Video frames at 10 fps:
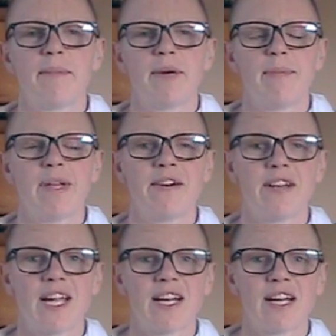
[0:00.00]
I'm now
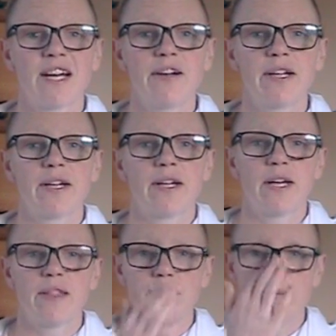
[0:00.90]
an anagarika,
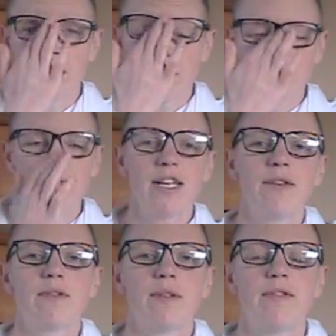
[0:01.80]
as you might have
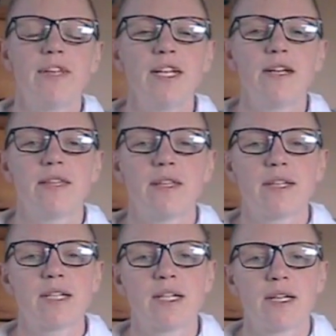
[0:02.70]
seen from the video
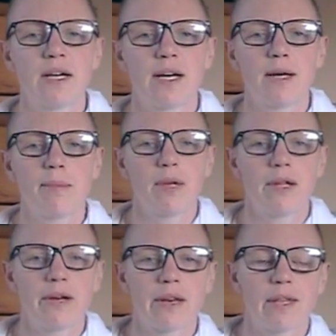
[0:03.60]
that I
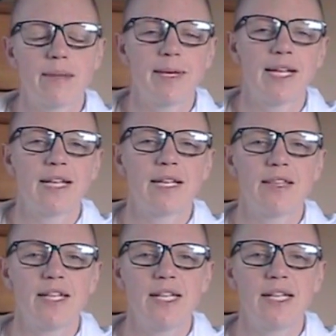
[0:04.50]
uploaded at the beginning of
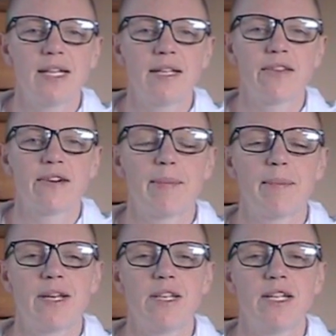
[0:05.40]
the year. So
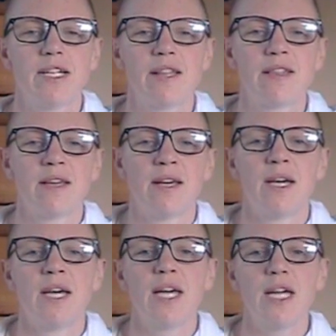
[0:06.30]
my New Year's
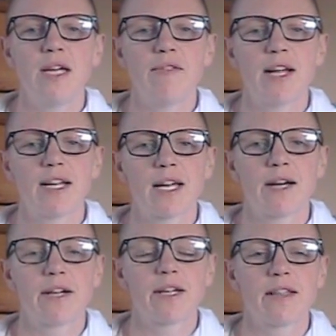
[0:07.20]
Eve
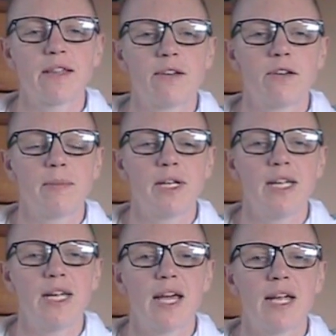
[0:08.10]
anagarika
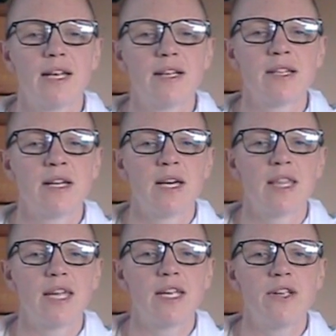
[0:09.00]
ceremony, and
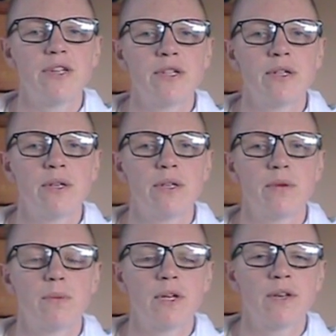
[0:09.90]
thank you to
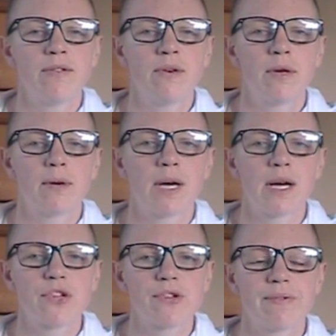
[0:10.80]
the wonderful
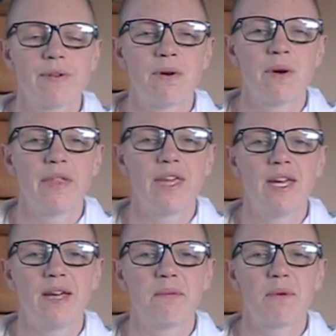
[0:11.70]
Arash for
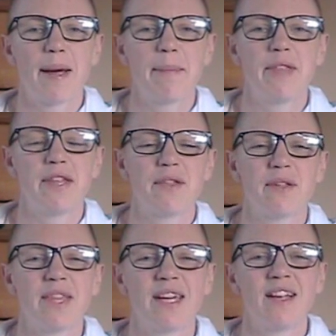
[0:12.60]
the wrap that's
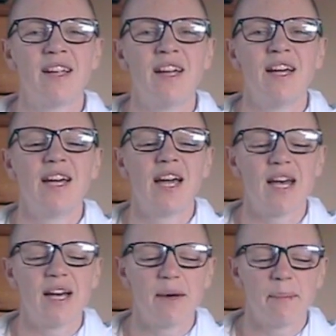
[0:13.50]
on
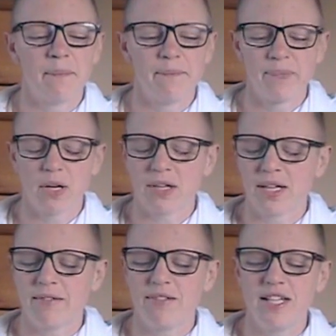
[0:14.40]

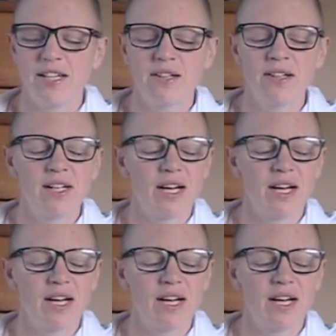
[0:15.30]
that video.